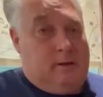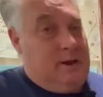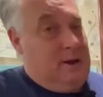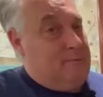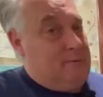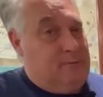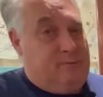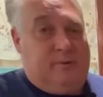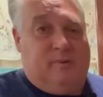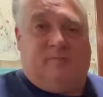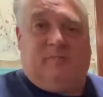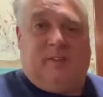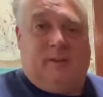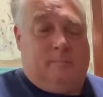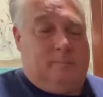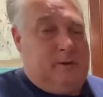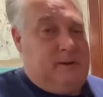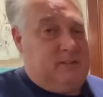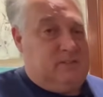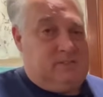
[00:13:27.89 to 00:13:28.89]
Every
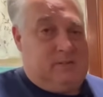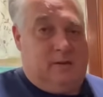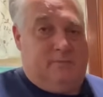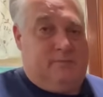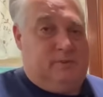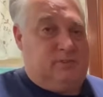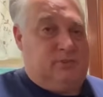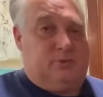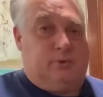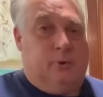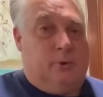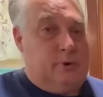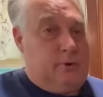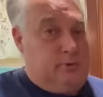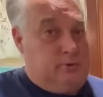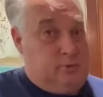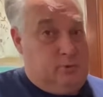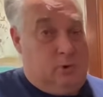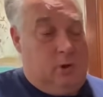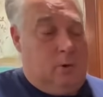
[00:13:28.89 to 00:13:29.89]
15 minutes, give it a stir.
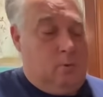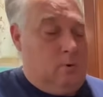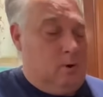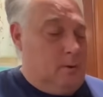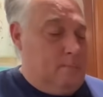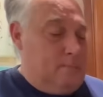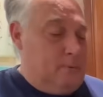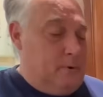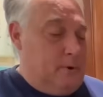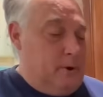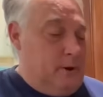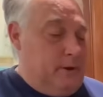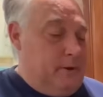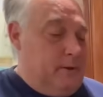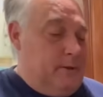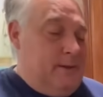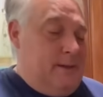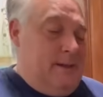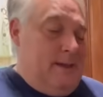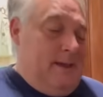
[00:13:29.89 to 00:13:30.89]
You do not want to burn it.
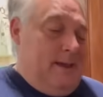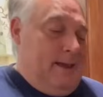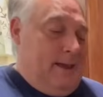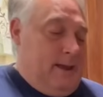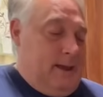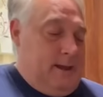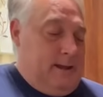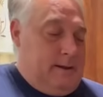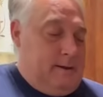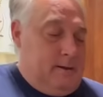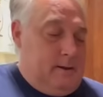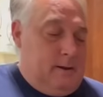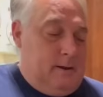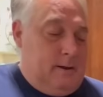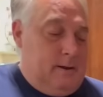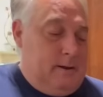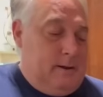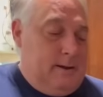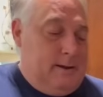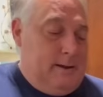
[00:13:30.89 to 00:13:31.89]
And
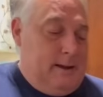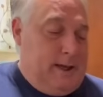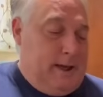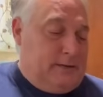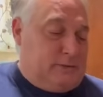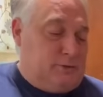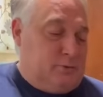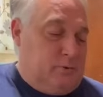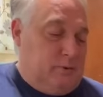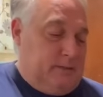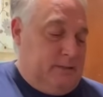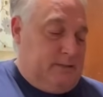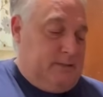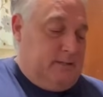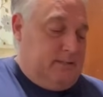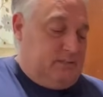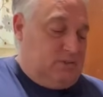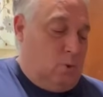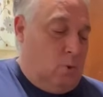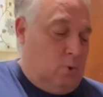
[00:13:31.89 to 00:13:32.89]
naturally,
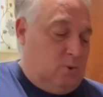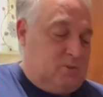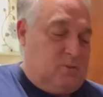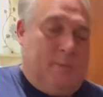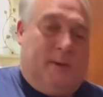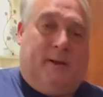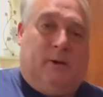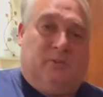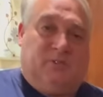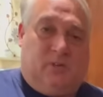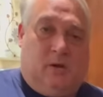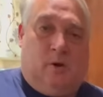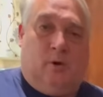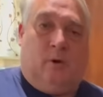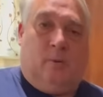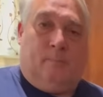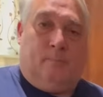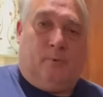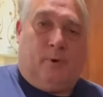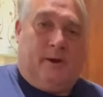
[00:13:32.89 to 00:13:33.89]
these whole tomatoes are going
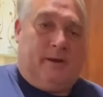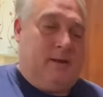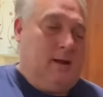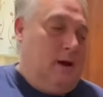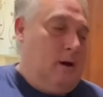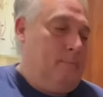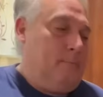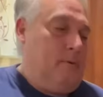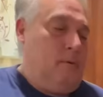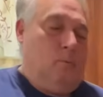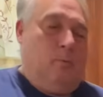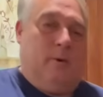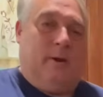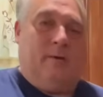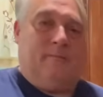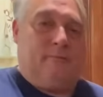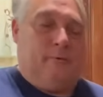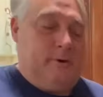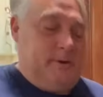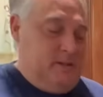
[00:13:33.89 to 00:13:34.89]
to break up, and
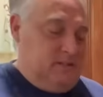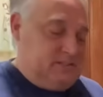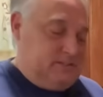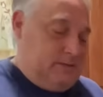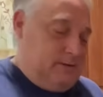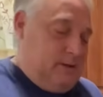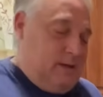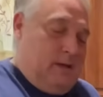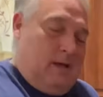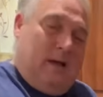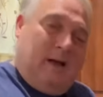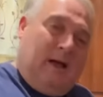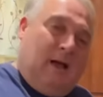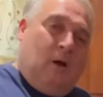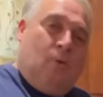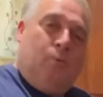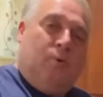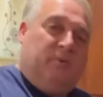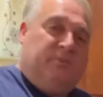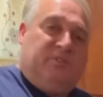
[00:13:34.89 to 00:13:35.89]
whatever isn't,
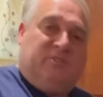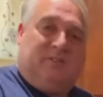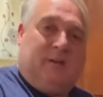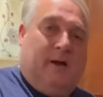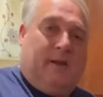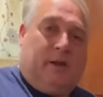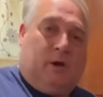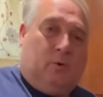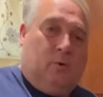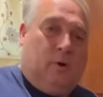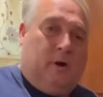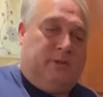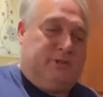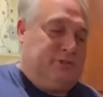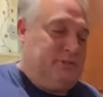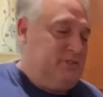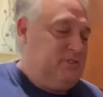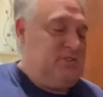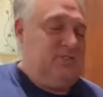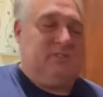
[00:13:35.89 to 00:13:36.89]
I will just kind of
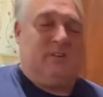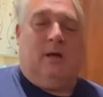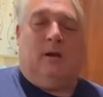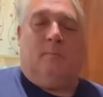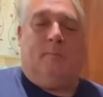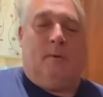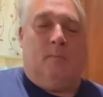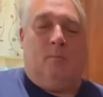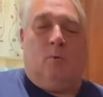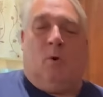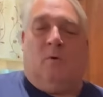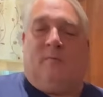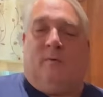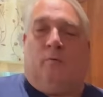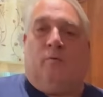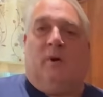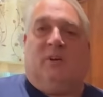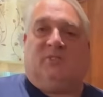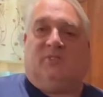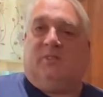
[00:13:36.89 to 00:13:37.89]
crush. This is going to be more of a
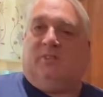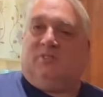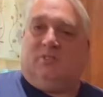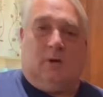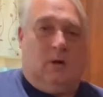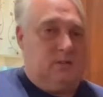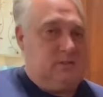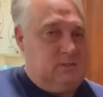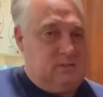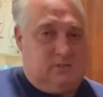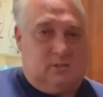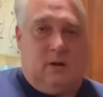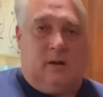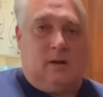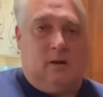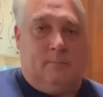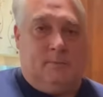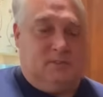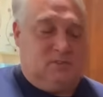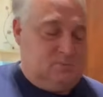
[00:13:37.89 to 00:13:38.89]
rustic sauce. It's not
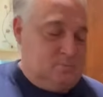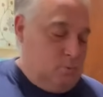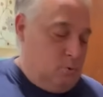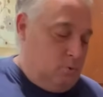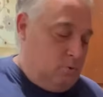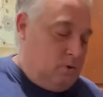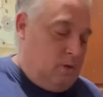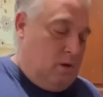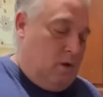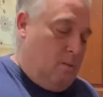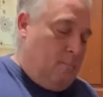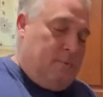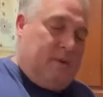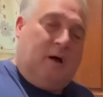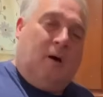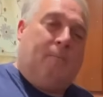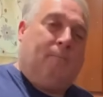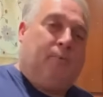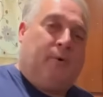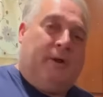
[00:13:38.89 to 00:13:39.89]
going to be smooth, but
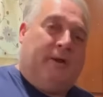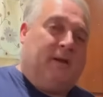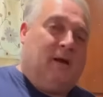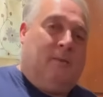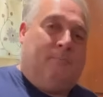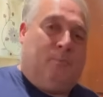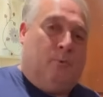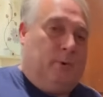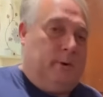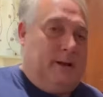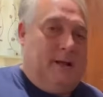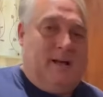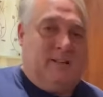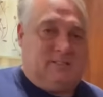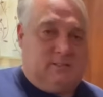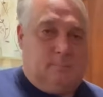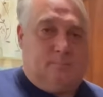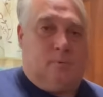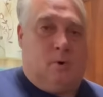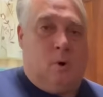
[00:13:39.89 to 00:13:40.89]
I'll break up what
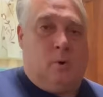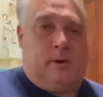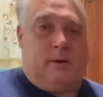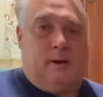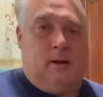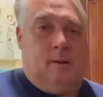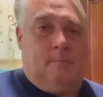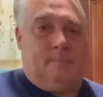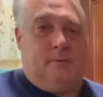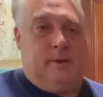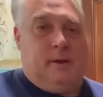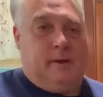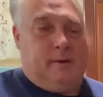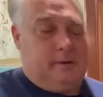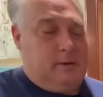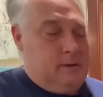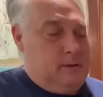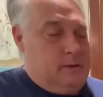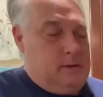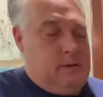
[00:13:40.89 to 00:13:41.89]
hasn't broken up
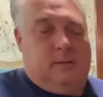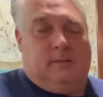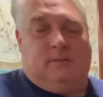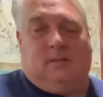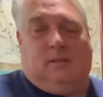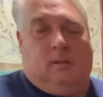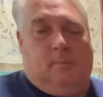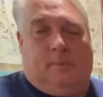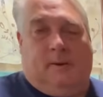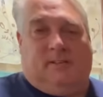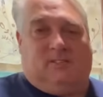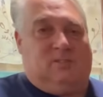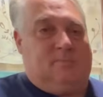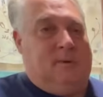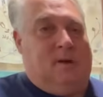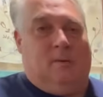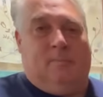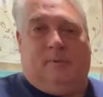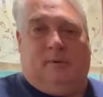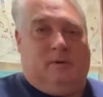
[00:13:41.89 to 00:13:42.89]
yet to the best of
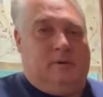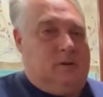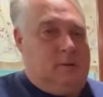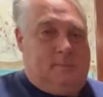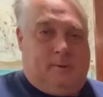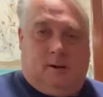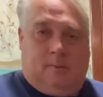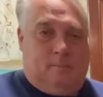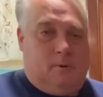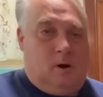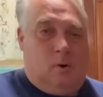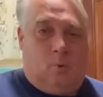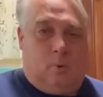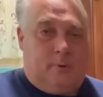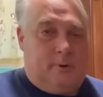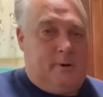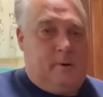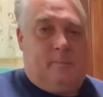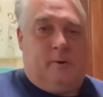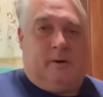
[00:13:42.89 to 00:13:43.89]
my ability, but I'm not
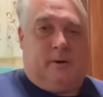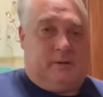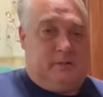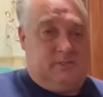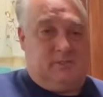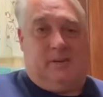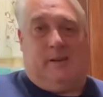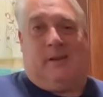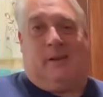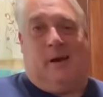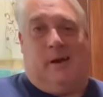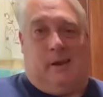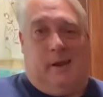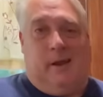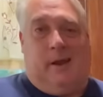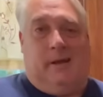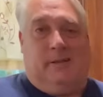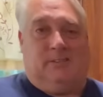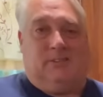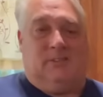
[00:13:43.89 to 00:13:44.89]
worrying about it because it kind of
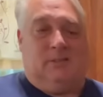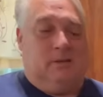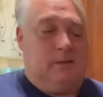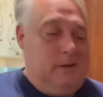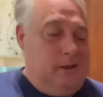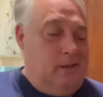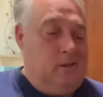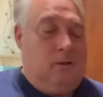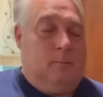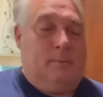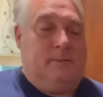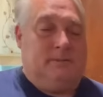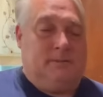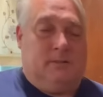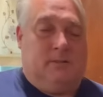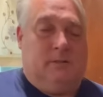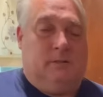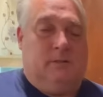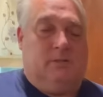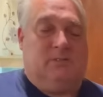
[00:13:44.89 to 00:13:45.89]
adds an element
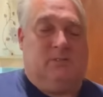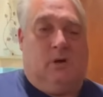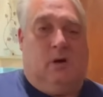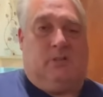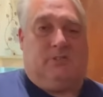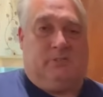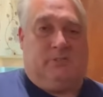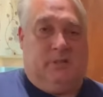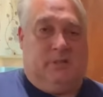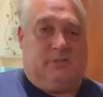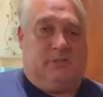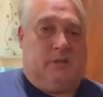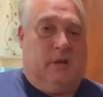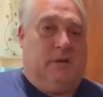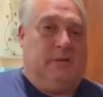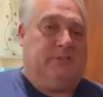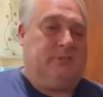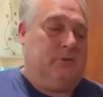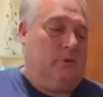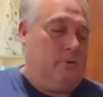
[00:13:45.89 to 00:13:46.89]
to the sauce that's
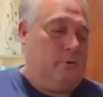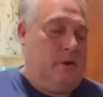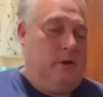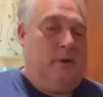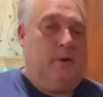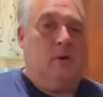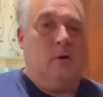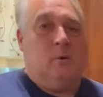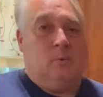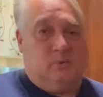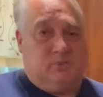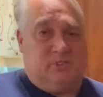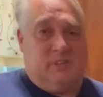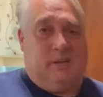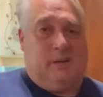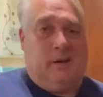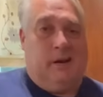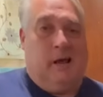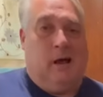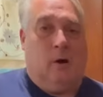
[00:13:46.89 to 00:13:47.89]
nice, okay? We'll see
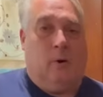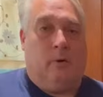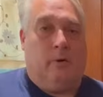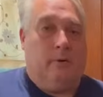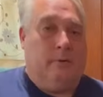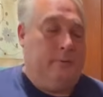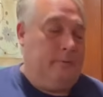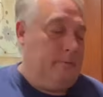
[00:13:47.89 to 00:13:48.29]
you in an hour.